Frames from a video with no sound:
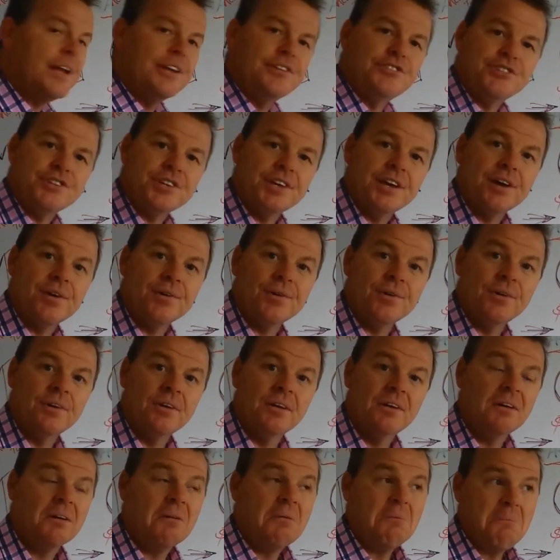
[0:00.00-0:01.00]
ratio?
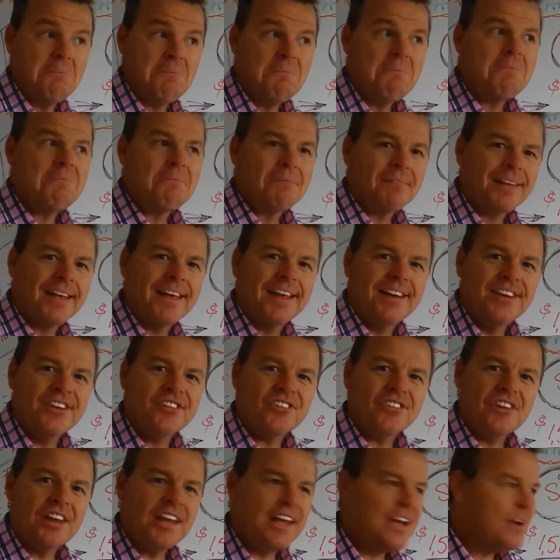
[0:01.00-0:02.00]
Can
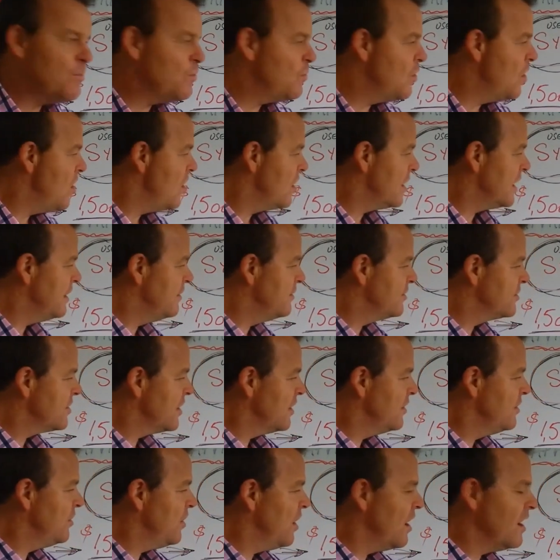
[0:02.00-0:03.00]
you see it working?
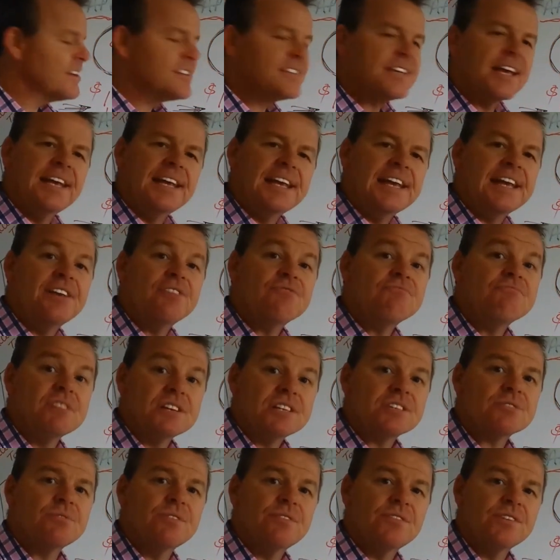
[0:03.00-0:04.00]
So you are taking a
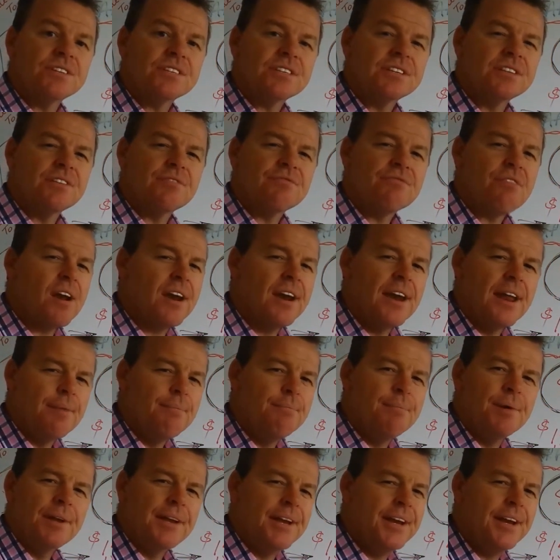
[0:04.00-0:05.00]
risk with us at the front
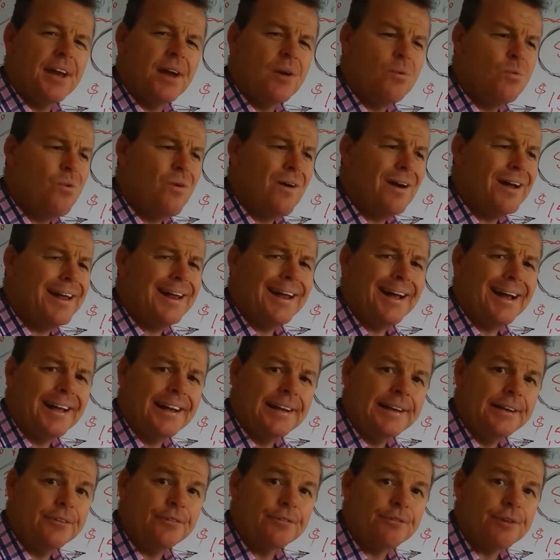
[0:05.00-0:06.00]
end, but you know what? It
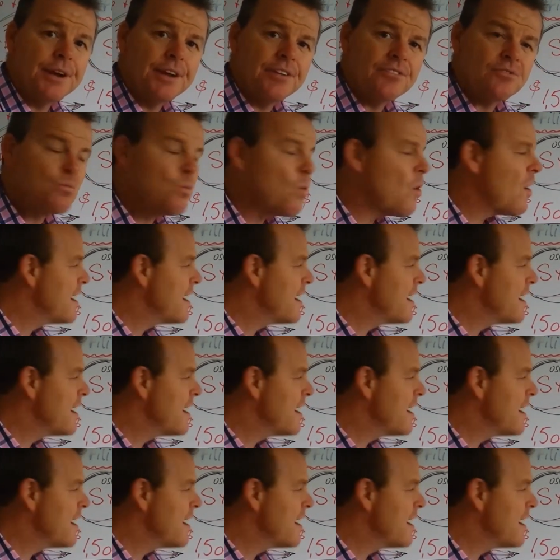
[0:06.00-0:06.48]
ain't a risk.